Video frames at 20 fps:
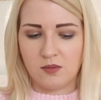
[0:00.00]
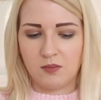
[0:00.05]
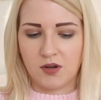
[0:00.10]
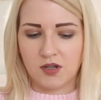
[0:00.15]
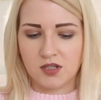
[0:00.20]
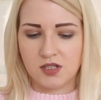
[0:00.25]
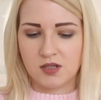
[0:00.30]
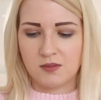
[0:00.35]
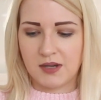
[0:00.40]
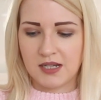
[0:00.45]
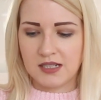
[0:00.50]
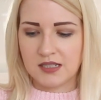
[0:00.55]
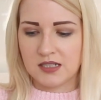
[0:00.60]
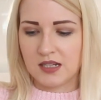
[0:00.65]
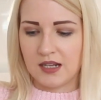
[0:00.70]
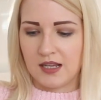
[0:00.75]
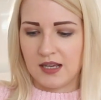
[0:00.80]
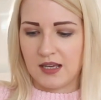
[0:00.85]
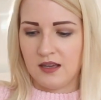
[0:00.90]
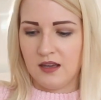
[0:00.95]
the bottom
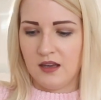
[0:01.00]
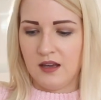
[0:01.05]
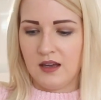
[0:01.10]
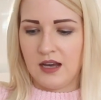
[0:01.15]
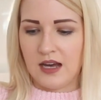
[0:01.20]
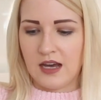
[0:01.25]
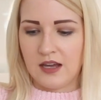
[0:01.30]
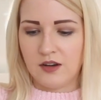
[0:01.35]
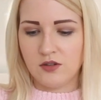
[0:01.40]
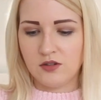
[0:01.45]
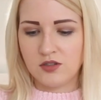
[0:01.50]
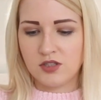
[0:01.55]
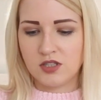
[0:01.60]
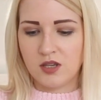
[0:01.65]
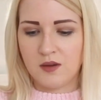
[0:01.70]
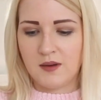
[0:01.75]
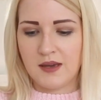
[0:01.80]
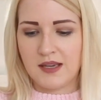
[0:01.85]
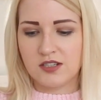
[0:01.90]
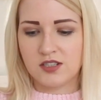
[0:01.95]
actually, and also
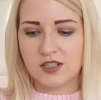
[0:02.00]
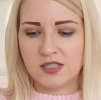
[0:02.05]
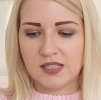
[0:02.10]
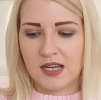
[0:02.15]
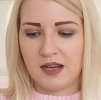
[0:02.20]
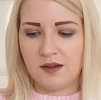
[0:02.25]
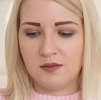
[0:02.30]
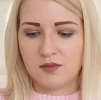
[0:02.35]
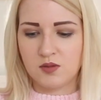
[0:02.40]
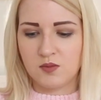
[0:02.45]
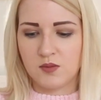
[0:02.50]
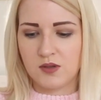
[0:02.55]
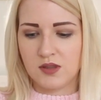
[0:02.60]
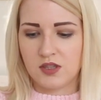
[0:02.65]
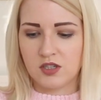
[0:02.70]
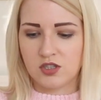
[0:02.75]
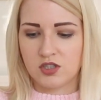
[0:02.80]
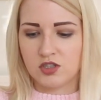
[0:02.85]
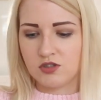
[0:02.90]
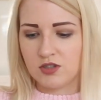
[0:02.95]
it just helps with
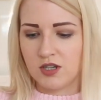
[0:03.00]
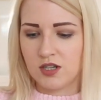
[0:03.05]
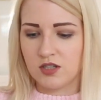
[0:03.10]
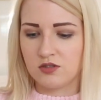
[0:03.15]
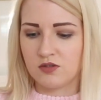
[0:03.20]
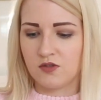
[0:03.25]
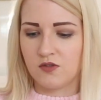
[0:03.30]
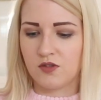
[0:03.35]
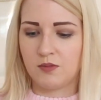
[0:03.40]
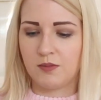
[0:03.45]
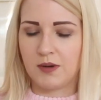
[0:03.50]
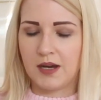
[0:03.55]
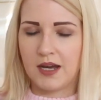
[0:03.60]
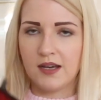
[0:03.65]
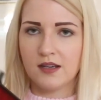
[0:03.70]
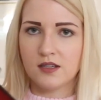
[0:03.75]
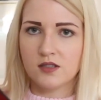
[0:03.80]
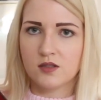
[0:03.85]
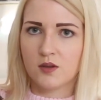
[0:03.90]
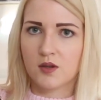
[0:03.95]
the structure of the
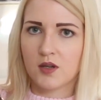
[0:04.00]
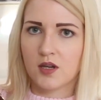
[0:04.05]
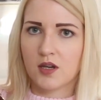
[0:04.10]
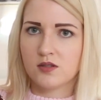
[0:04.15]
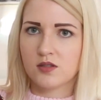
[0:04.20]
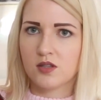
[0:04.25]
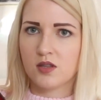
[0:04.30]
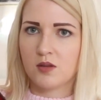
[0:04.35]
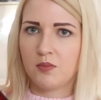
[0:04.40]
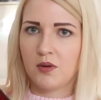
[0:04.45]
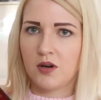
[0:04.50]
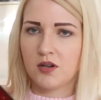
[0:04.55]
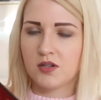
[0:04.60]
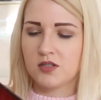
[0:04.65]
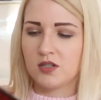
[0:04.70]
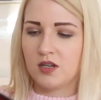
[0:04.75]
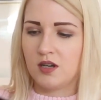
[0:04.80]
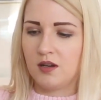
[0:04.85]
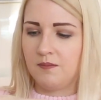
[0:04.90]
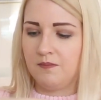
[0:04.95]
bag. So it goes at the
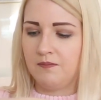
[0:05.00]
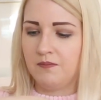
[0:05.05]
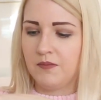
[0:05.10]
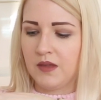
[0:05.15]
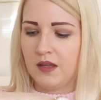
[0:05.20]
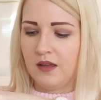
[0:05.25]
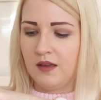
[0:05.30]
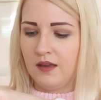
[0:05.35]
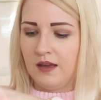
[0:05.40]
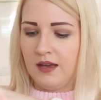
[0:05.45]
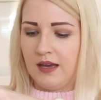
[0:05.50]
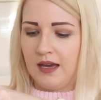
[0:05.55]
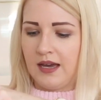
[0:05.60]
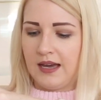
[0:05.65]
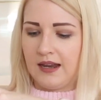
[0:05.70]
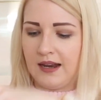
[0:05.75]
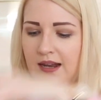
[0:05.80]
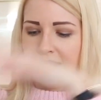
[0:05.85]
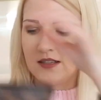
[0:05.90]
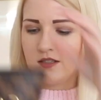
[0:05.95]
bottom,
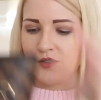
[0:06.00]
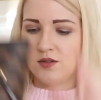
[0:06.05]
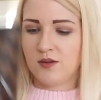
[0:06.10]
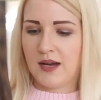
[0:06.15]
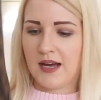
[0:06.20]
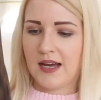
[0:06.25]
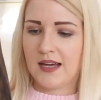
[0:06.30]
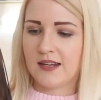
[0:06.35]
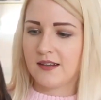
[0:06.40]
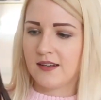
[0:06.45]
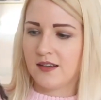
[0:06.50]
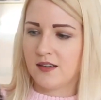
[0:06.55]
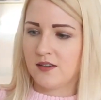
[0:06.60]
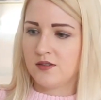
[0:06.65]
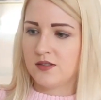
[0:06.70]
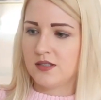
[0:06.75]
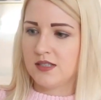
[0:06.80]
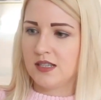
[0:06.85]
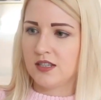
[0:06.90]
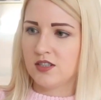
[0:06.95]
and as you add it,
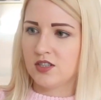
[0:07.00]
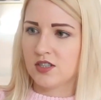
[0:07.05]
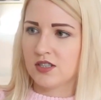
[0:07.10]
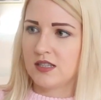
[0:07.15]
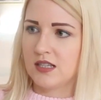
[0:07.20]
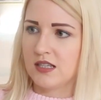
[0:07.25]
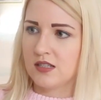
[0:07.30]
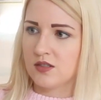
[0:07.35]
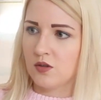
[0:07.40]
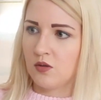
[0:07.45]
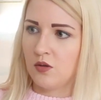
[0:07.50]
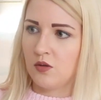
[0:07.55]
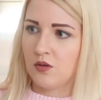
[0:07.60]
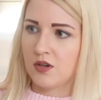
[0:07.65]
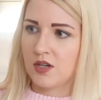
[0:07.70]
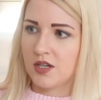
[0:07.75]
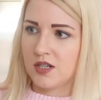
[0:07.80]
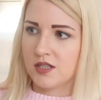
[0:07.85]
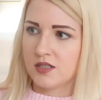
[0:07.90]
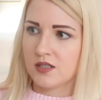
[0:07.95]
you see just these
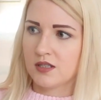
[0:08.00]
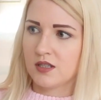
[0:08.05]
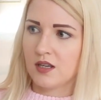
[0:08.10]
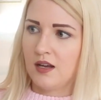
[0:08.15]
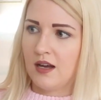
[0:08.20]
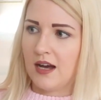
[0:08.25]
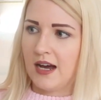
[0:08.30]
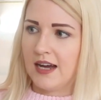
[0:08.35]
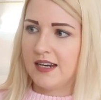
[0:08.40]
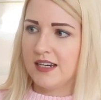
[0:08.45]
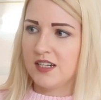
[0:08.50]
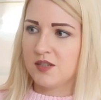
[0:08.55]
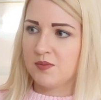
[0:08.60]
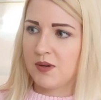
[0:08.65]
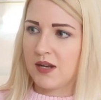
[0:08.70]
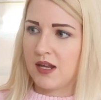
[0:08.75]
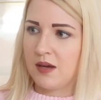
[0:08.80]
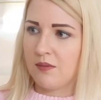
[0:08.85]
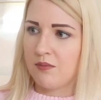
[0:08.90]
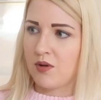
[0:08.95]
corners. I need to
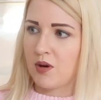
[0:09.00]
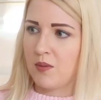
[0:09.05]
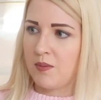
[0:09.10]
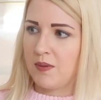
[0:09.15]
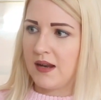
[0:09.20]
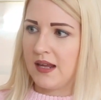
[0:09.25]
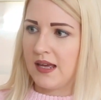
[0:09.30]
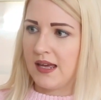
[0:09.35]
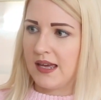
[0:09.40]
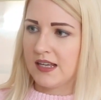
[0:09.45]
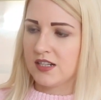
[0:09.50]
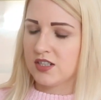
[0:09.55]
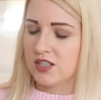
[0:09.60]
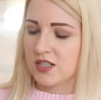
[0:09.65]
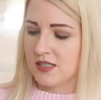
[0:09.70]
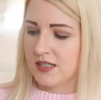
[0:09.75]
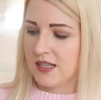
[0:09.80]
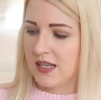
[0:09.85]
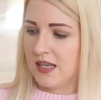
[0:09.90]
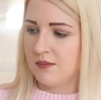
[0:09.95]
put it in properly. It
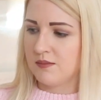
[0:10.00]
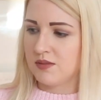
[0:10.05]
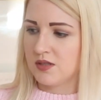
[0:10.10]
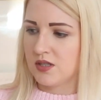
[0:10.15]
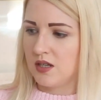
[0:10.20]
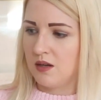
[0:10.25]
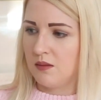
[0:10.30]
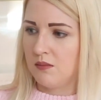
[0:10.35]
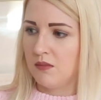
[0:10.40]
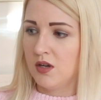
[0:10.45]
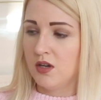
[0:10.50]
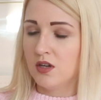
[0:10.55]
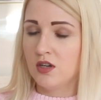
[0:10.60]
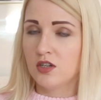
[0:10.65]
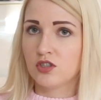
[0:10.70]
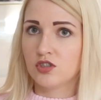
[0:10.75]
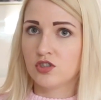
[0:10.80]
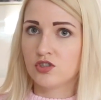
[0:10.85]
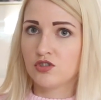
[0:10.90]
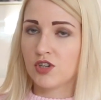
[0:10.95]
just keeps them
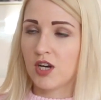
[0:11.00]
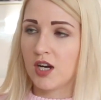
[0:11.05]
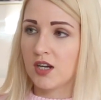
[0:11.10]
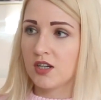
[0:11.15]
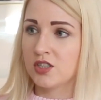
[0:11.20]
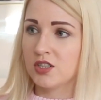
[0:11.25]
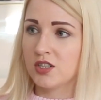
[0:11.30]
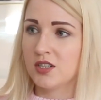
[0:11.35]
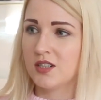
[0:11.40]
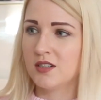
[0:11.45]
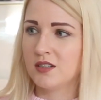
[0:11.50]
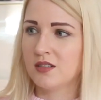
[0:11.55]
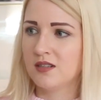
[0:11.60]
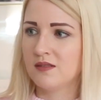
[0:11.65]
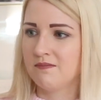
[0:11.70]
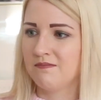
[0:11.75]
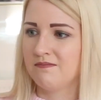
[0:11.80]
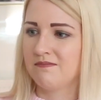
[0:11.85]
structured.